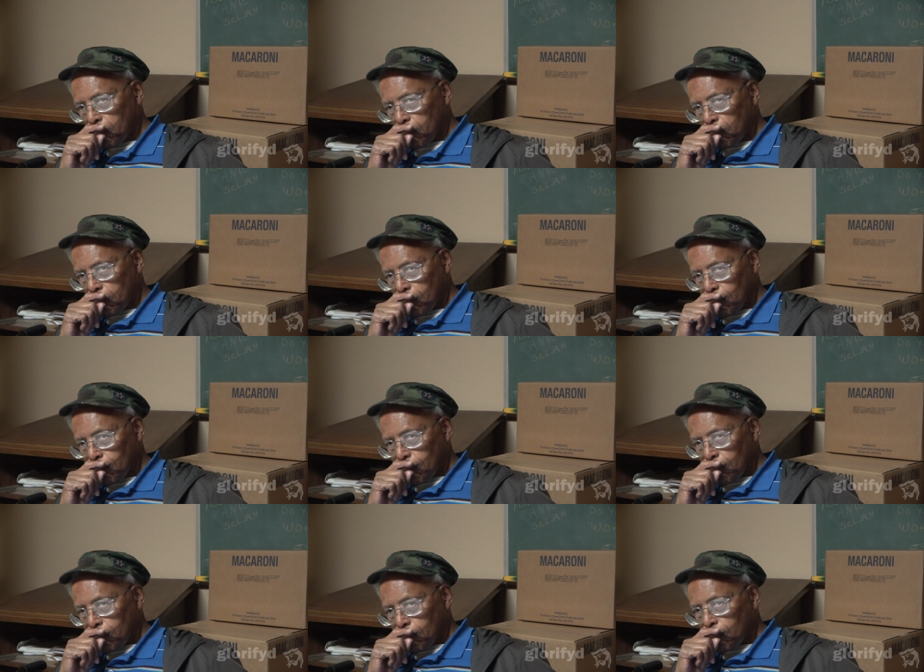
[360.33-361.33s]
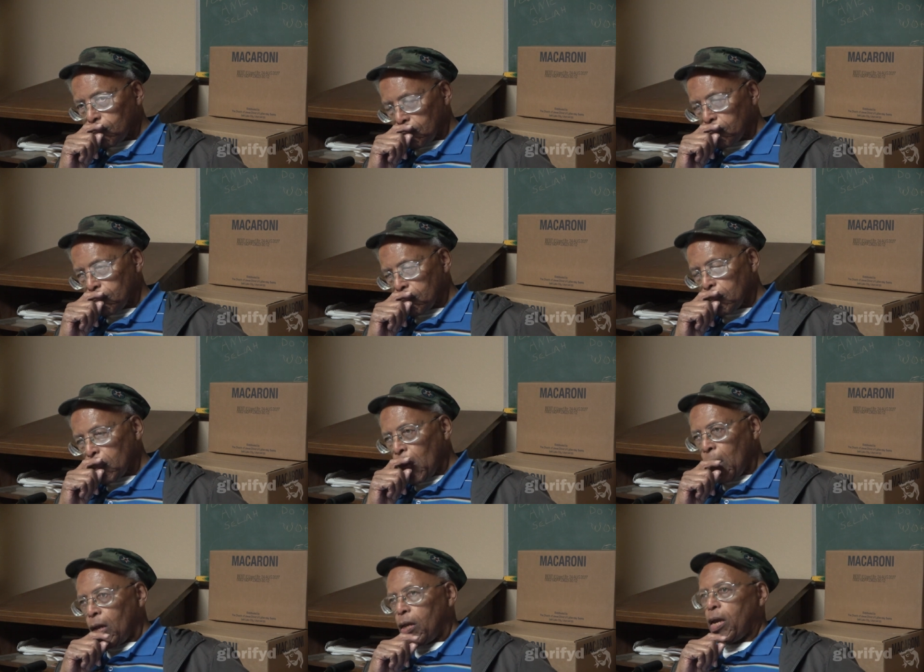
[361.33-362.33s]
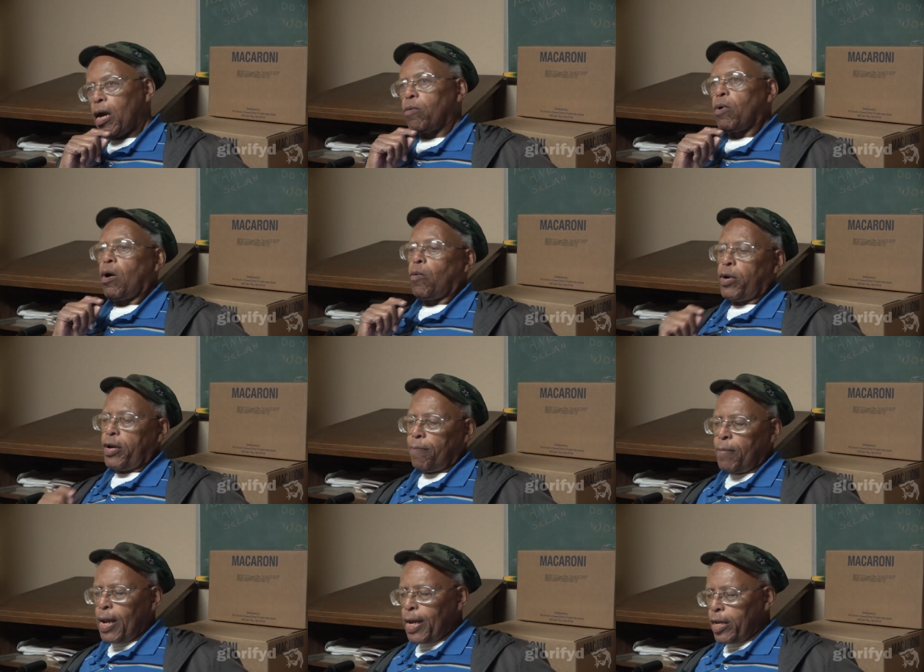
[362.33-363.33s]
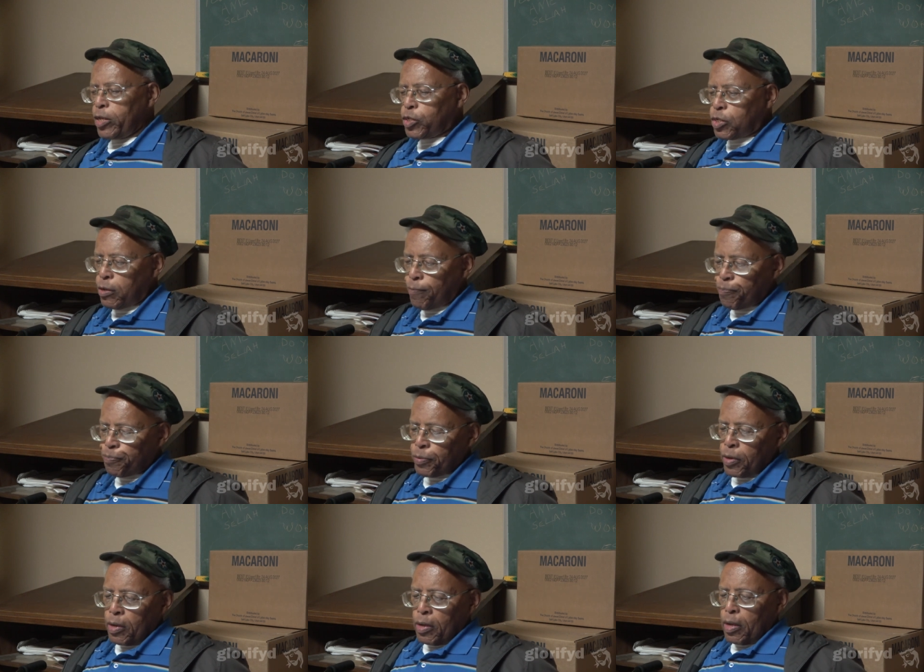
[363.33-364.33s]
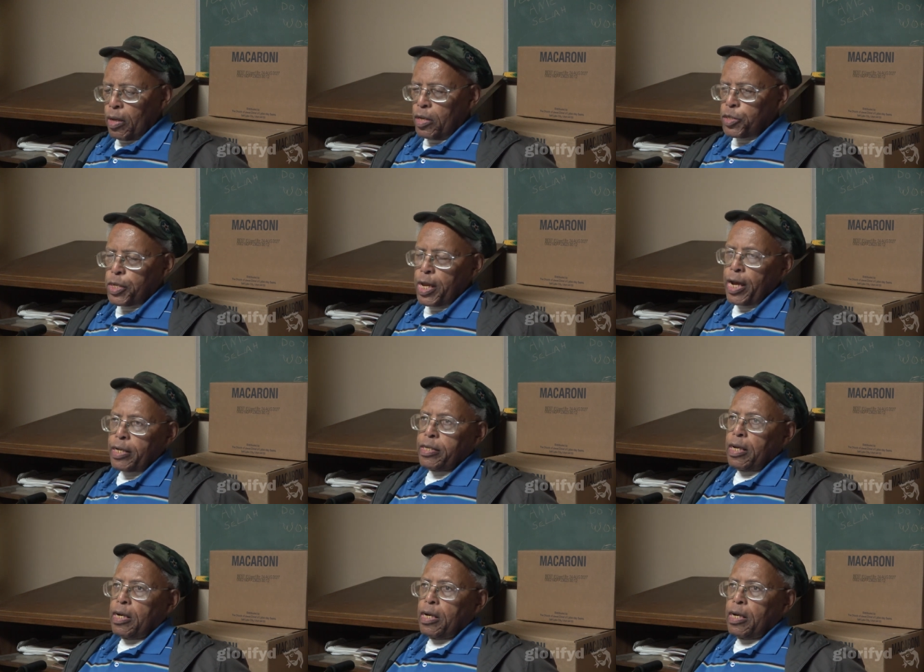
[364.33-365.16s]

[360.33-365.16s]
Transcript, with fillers: though Lot is righteous. Yeah, well, what it means is that